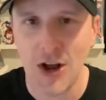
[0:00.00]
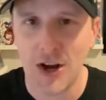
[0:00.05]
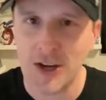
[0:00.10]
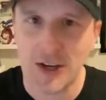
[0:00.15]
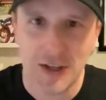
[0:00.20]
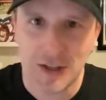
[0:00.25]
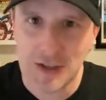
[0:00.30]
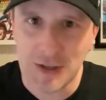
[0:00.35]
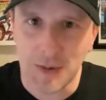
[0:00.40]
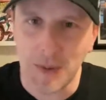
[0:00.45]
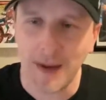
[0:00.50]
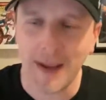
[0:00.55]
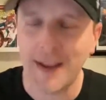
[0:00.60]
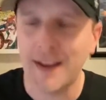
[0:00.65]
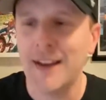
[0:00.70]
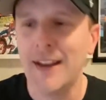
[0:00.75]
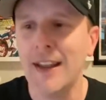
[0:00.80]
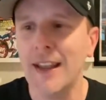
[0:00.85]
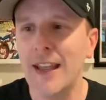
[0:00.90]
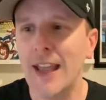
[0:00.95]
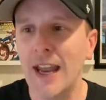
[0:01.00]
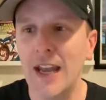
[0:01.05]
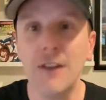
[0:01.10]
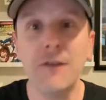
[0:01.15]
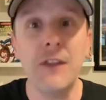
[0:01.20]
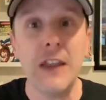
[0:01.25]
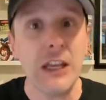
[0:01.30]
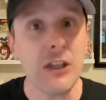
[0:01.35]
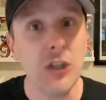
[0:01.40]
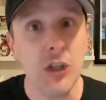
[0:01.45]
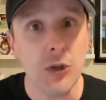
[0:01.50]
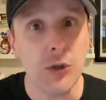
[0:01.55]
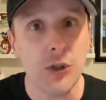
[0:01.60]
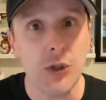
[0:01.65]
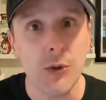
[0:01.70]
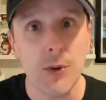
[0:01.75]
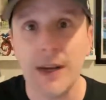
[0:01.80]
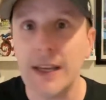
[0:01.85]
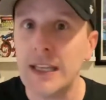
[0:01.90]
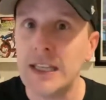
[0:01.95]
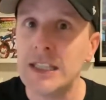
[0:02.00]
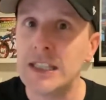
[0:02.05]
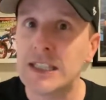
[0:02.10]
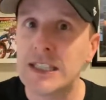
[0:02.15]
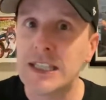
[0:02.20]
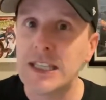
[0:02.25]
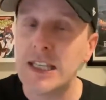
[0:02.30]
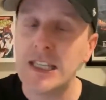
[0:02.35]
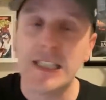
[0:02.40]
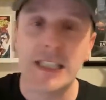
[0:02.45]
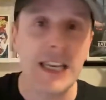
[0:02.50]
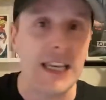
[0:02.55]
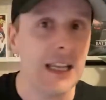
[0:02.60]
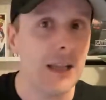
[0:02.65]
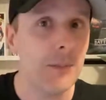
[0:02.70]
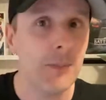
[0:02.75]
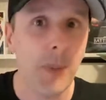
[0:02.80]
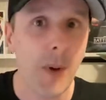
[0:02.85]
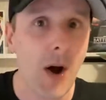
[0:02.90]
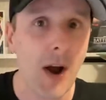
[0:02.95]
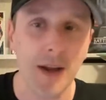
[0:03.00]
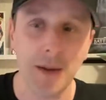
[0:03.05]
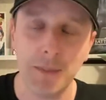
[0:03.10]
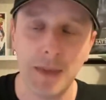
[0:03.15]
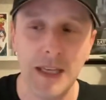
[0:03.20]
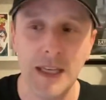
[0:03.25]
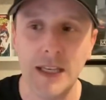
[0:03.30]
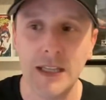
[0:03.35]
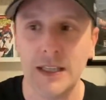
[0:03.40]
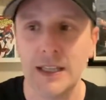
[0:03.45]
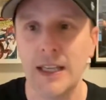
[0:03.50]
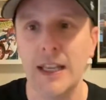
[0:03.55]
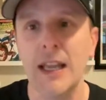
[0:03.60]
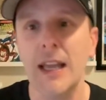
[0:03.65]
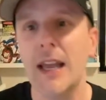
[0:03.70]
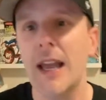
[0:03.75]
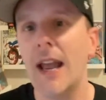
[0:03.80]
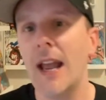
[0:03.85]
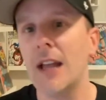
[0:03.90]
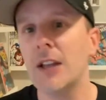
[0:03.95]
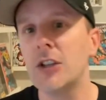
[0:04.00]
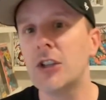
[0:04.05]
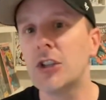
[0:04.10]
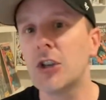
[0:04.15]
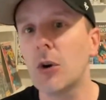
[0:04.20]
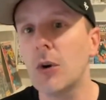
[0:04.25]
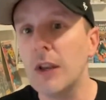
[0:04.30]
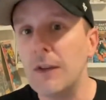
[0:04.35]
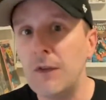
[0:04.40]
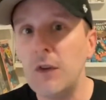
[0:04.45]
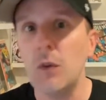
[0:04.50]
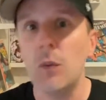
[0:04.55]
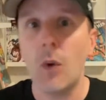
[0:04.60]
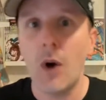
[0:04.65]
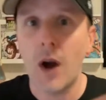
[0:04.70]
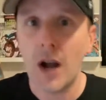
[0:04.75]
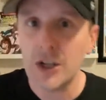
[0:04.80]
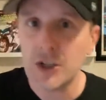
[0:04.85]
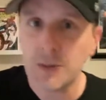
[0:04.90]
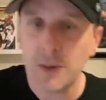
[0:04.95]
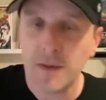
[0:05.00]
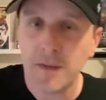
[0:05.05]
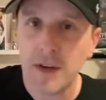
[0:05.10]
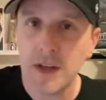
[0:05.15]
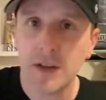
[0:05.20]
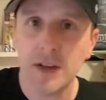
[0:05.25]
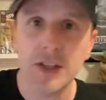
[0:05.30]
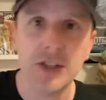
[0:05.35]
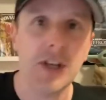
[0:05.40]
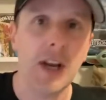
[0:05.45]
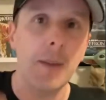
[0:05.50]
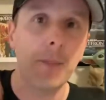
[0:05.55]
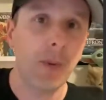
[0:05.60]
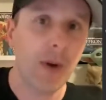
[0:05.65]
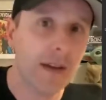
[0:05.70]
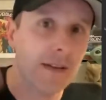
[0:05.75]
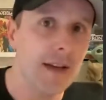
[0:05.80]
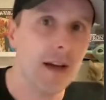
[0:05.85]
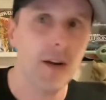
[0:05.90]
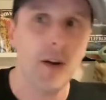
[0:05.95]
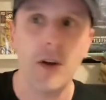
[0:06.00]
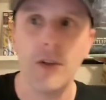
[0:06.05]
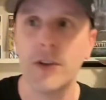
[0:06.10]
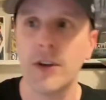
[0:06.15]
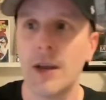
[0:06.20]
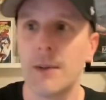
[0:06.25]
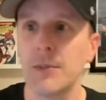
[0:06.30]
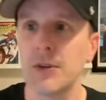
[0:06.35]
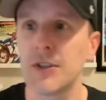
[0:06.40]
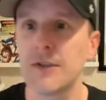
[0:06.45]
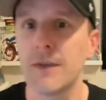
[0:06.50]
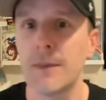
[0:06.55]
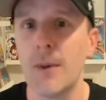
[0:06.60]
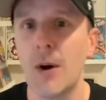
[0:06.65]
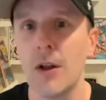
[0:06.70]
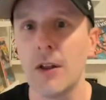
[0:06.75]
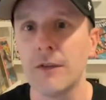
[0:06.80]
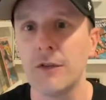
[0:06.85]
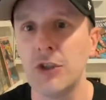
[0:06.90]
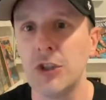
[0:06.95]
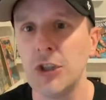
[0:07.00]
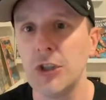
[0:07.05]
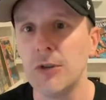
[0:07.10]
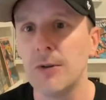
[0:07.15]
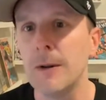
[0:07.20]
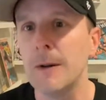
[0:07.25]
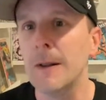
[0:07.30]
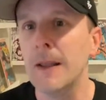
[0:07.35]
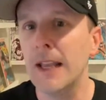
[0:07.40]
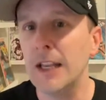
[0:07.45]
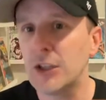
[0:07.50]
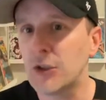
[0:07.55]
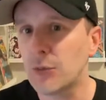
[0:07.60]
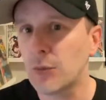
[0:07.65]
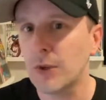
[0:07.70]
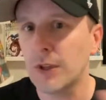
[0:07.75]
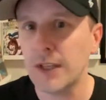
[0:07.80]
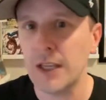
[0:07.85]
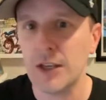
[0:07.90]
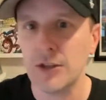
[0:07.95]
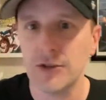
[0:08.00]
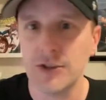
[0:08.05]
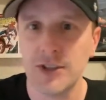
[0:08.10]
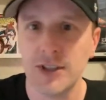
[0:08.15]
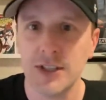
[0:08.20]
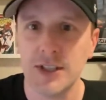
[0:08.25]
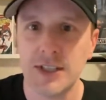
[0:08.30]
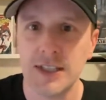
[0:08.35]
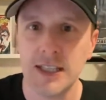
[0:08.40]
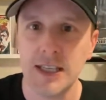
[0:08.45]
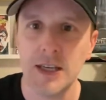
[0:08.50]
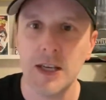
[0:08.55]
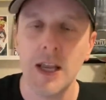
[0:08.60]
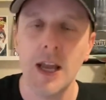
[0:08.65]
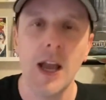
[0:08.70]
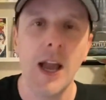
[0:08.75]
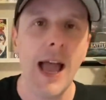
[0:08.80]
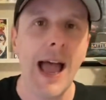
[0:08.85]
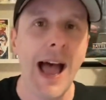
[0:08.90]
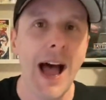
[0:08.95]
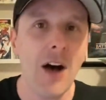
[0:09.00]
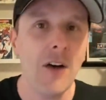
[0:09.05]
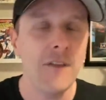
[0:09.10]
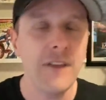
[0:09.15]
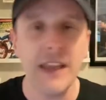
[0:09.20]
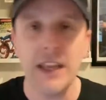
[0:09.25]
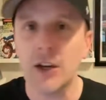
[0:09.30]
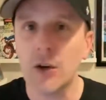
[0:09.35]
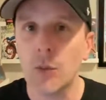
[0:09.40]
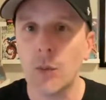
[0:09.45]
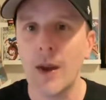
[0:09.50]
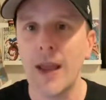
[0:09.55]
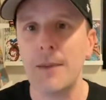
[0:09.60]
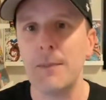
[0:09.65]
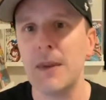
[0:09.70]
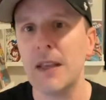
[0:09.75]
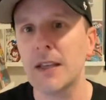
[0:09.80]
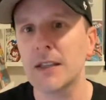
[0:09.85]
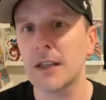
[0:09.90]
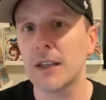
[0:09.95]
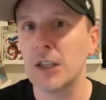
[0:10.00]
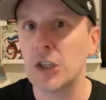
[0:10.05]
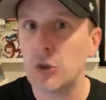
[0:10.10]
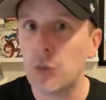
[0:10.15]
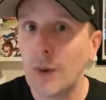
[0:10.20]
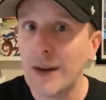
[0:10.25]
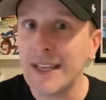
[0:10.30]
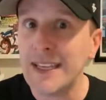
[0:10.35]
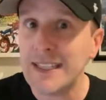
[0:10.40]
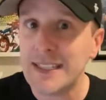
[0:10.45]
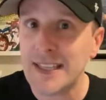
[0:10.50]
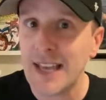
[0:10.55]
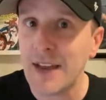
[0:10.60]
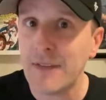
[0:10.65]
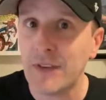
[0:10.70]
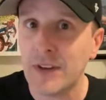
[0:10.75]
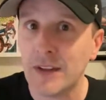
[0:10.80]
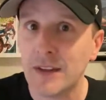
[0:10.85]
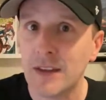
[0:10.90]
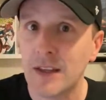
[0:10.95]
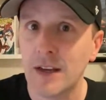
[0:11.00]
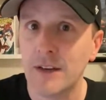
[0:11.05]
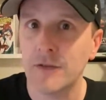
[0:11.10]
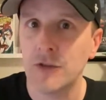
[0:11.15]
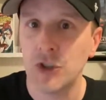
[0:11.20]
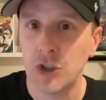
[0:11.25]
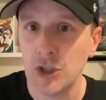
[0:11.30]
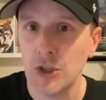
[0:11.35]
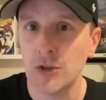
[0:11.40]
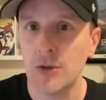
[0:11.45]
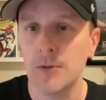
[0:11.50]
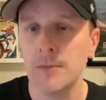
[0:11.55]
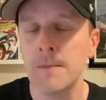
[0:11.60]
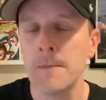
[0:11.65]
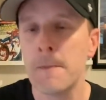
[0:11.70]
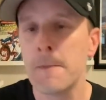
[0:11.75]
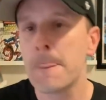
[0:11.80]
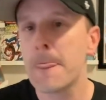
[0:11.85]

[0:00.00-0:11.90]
not going to do it and if they do do it he's he's getting bought immediately and so if you watch my video yesterday i break down all the numbers from all of june it's really interesting to see how vader went because on the 27th of june